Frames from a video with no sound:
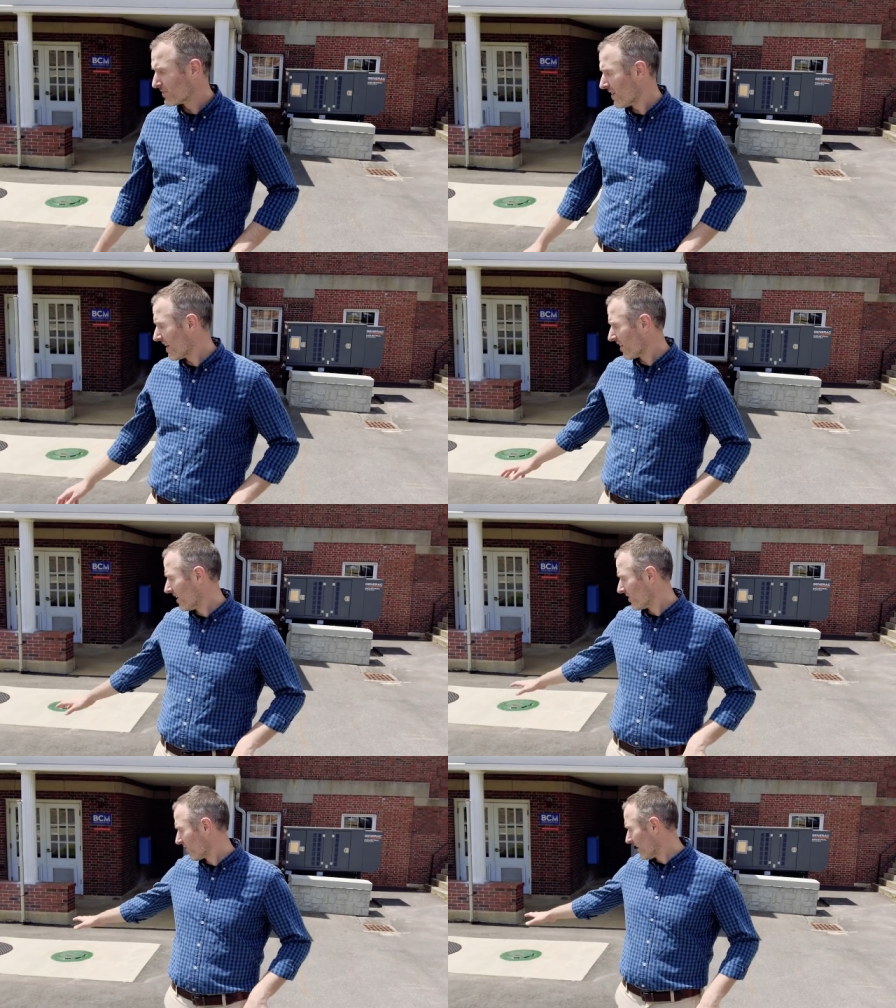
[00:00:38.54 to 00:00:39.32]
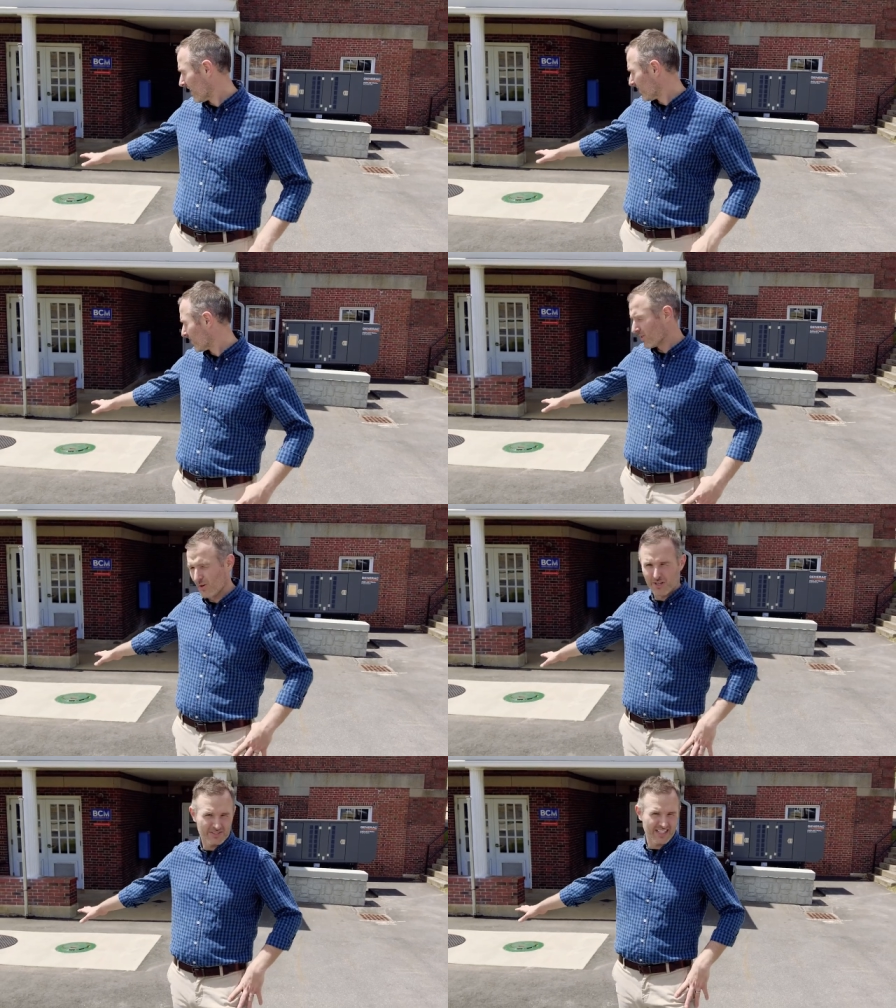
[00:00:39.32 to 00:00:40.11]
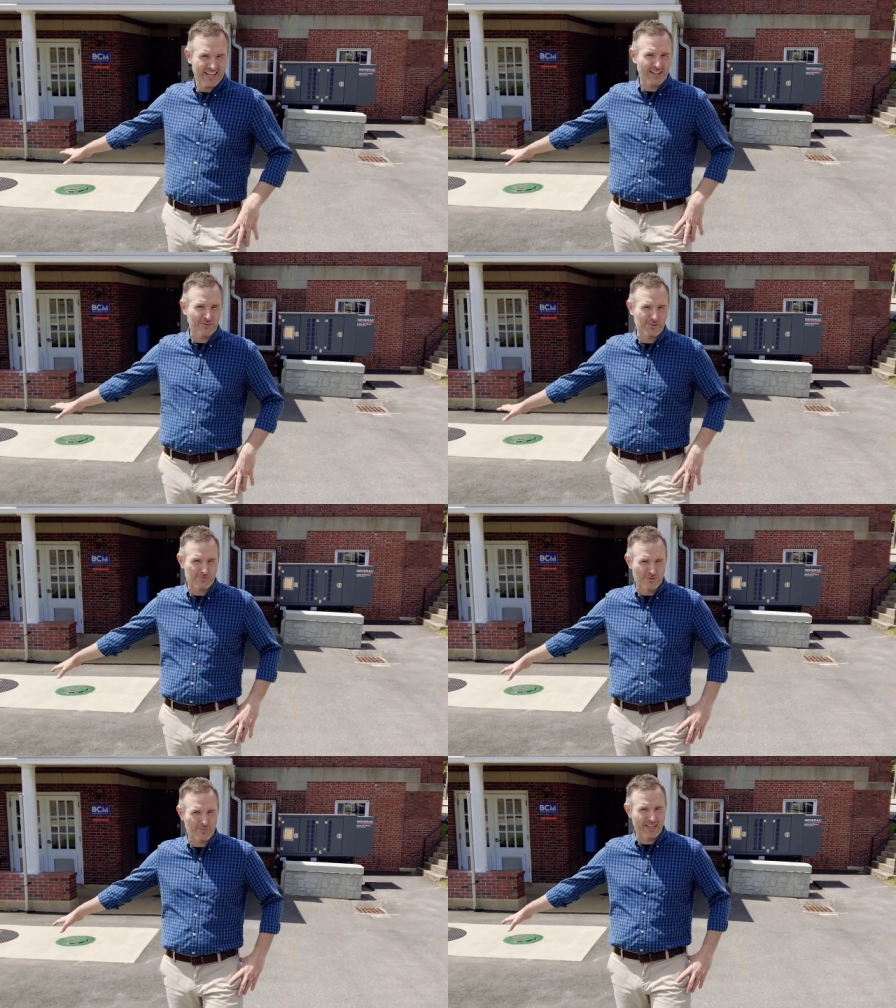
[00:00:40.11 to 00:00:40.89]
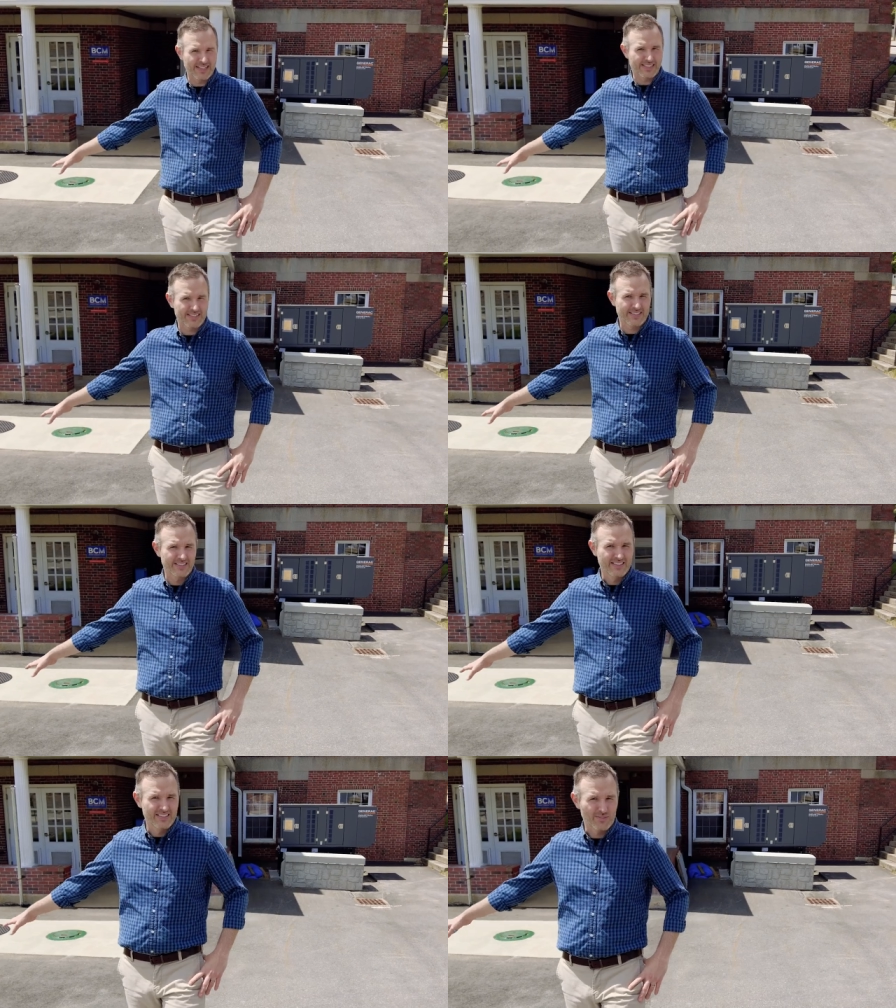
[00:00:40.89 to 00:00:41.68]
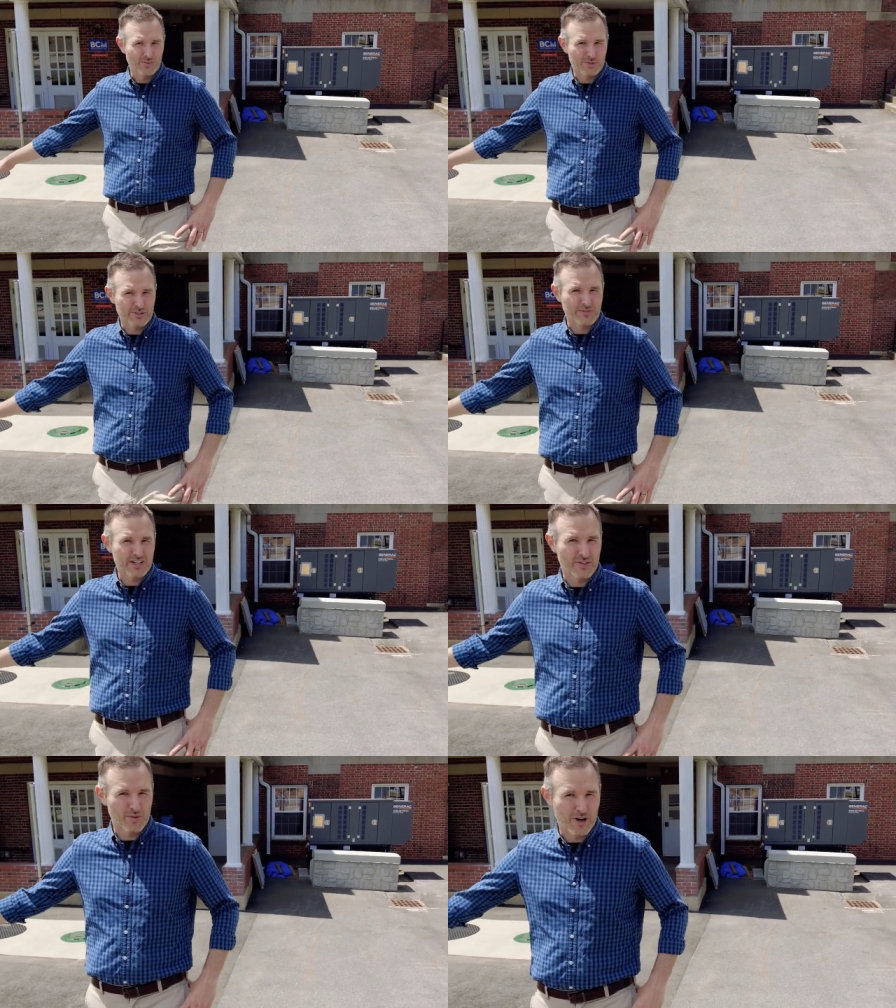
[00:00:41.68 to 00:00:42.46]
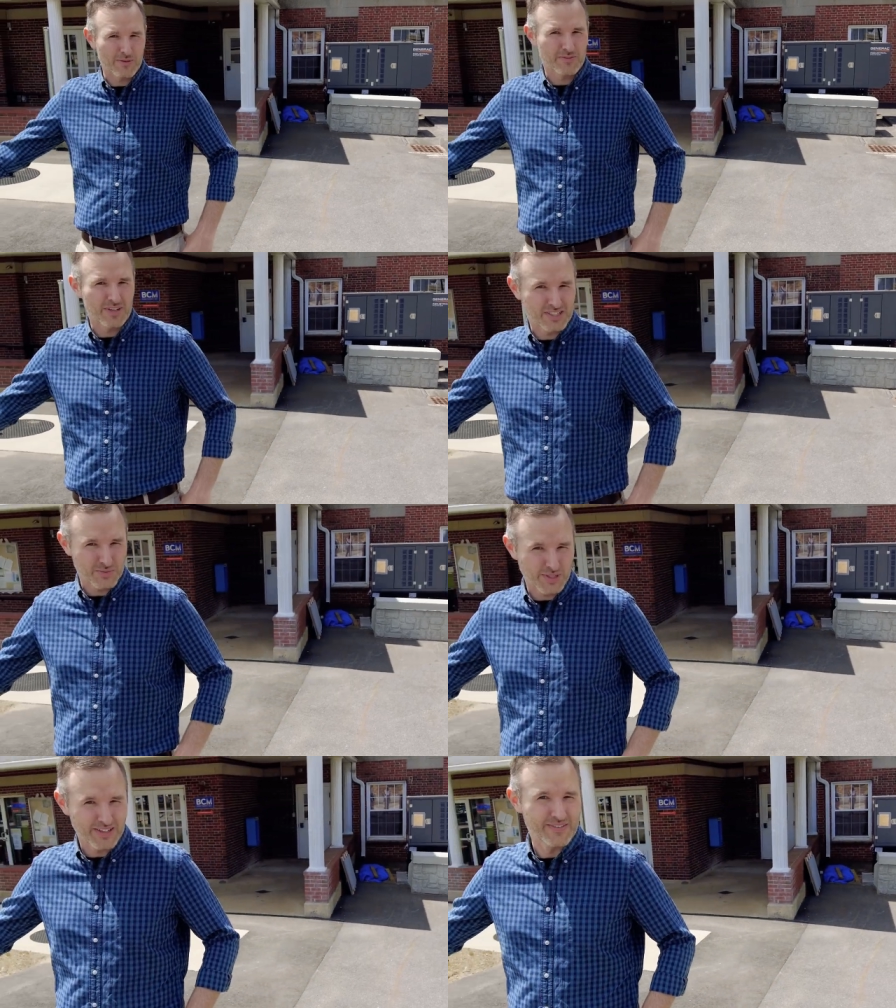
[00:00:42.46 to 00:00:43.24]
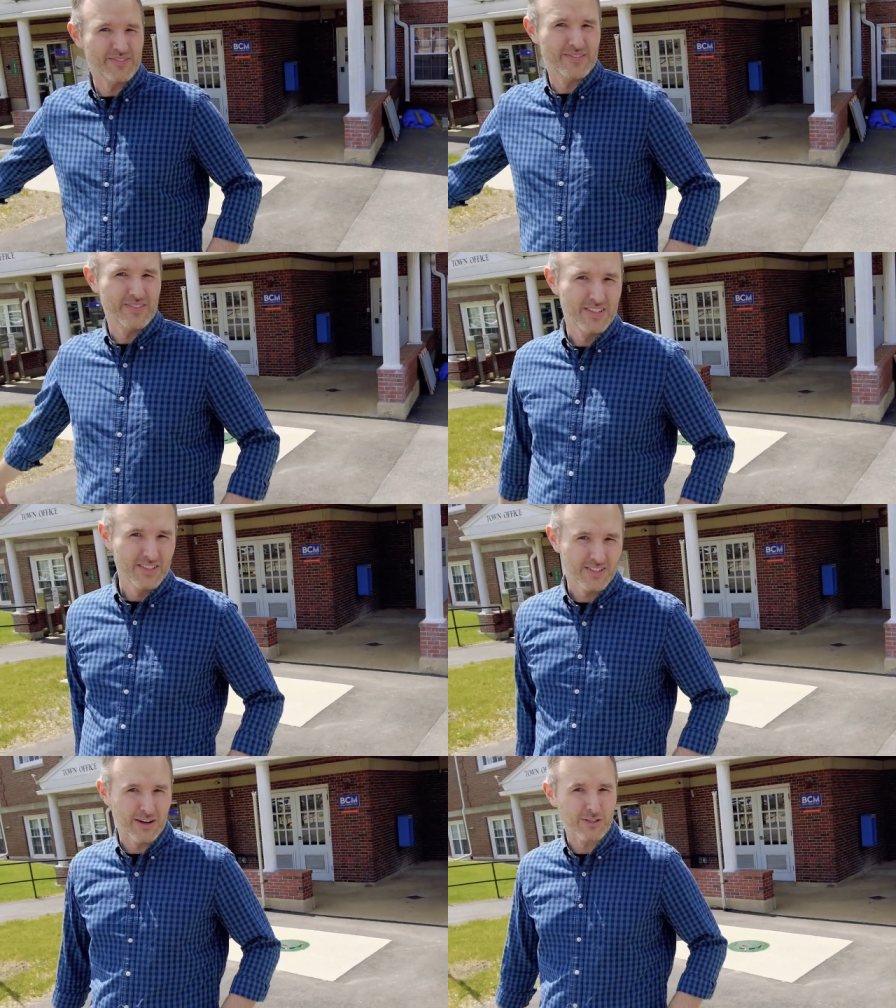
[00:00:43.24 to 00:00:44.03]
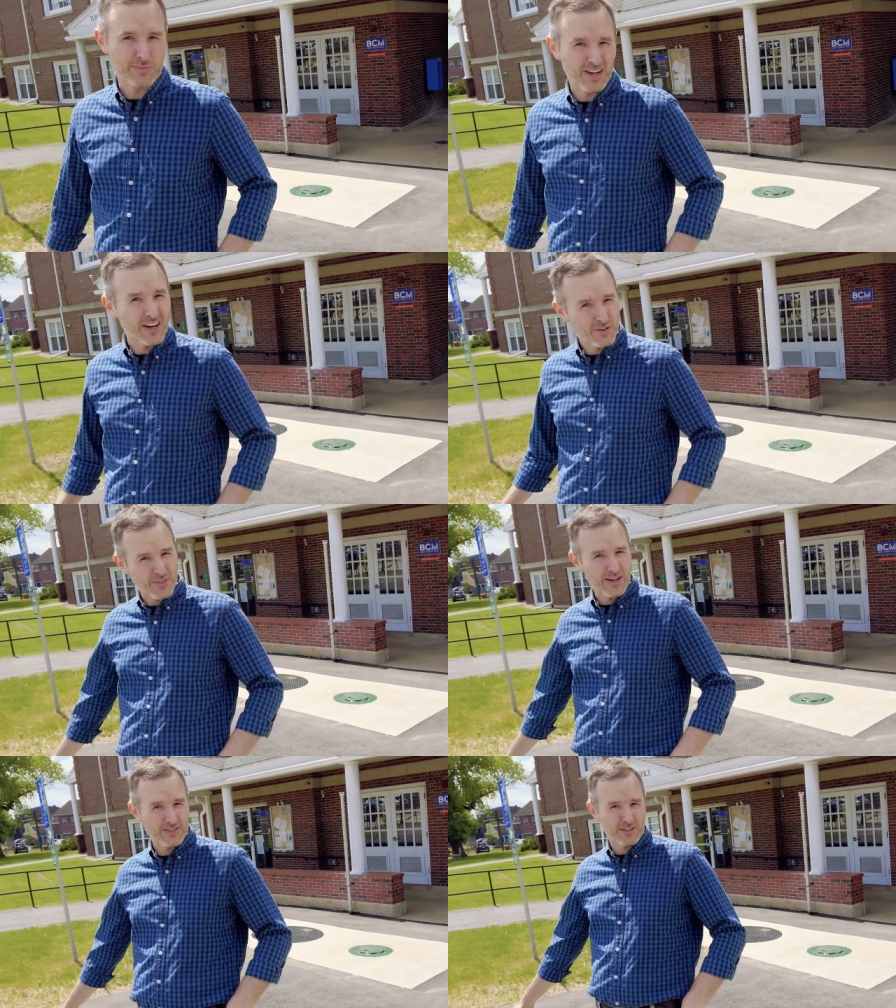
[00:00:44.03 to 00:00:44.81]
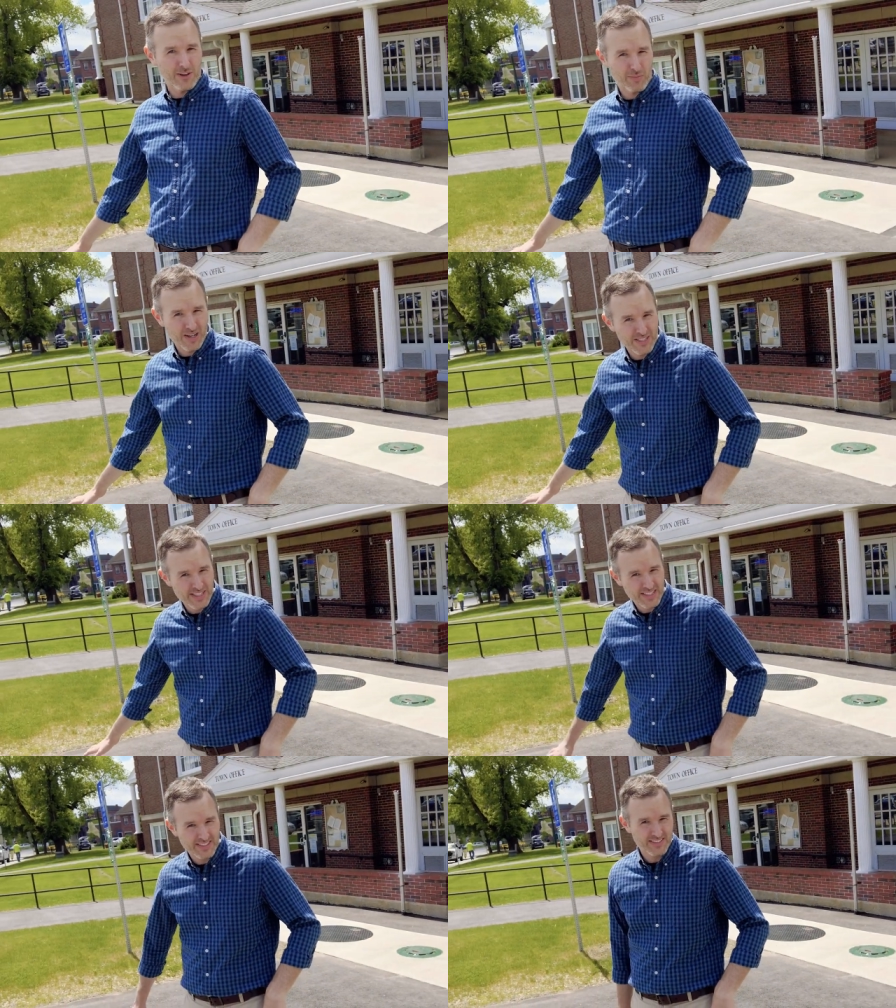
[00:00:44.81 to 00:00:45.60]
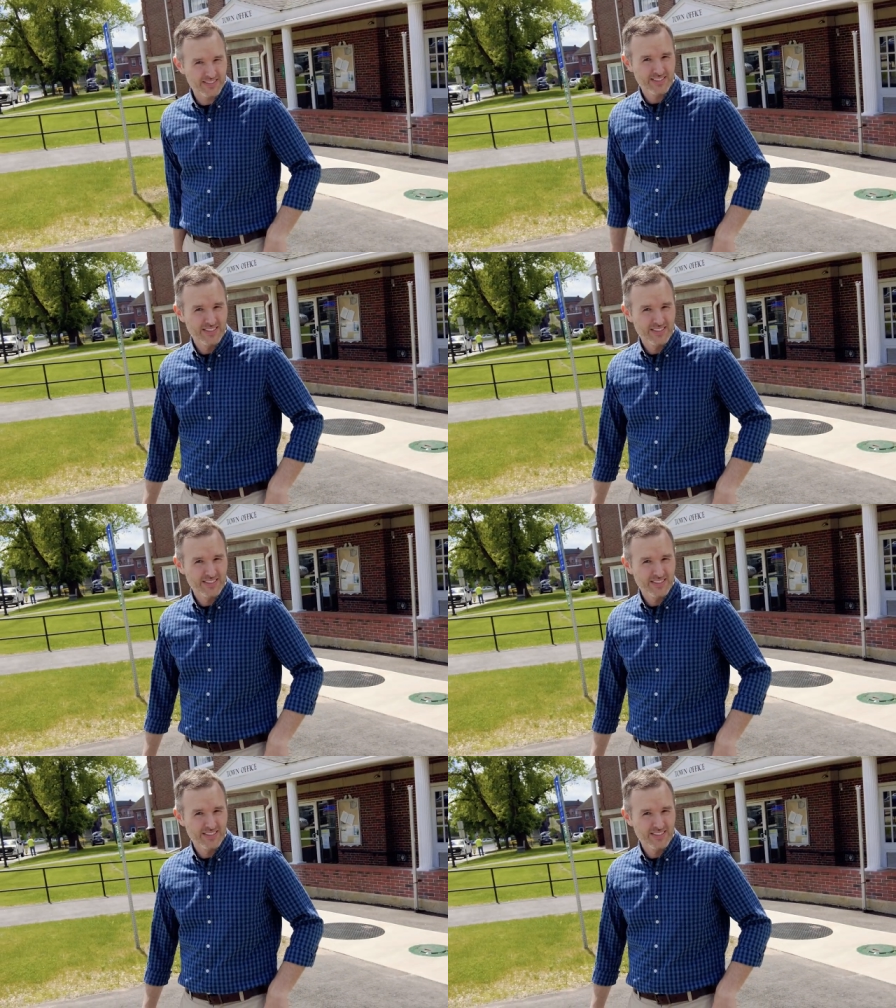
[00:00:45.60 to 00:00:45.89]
also had our underground oil tank, which was replaced, which was funded through ARPA funds as well. And that was about a $100,000 project.